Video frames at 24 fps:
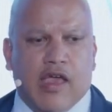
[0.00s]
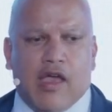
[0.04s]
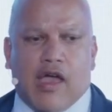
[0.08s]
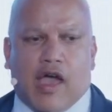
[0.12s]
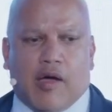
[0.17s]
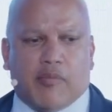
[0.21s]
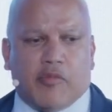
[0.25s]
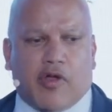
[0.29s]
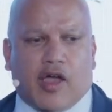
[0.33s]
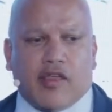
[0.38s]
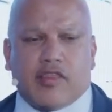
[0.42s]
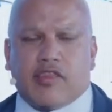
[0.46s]

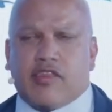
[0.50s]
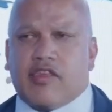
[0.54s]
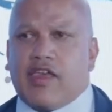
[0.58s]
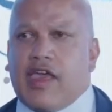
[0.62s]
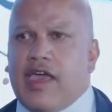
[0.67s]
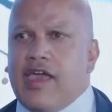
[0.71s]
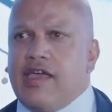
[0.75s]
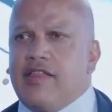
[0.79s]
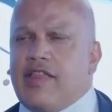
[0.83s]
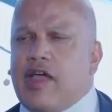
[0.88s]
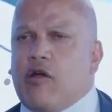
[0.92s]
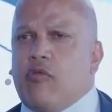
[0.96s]
I'm not
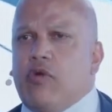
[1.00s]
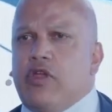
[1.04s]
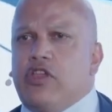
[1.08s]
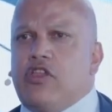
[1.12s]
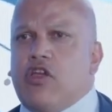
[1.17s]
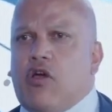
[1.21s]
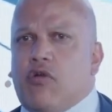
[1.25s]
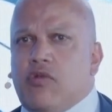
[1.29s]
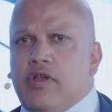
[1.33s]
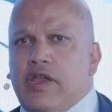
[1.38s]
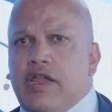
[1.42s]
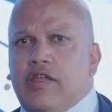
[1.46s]
saying that we
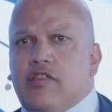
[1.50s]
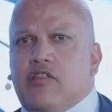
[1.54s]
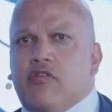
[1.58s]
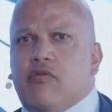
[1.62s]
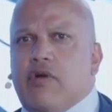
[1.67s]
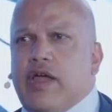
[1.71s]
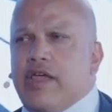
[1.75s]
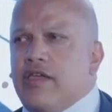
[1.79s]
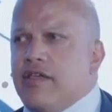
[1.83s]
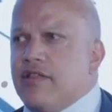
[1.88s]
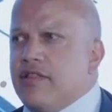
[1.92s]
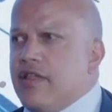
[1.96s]
don't need the
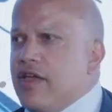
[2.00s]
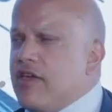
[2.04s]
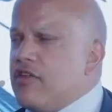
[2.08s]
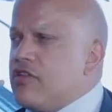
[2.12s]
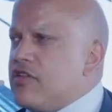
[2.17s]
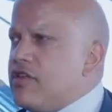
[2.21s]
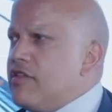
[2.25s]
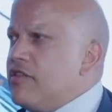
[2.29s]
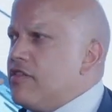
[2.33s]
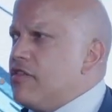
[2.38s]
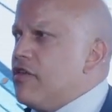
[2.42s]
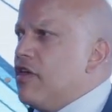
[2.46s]

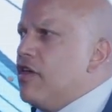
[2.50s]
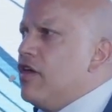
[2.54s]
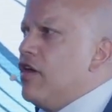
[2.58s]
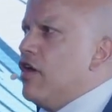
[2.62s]
regulations,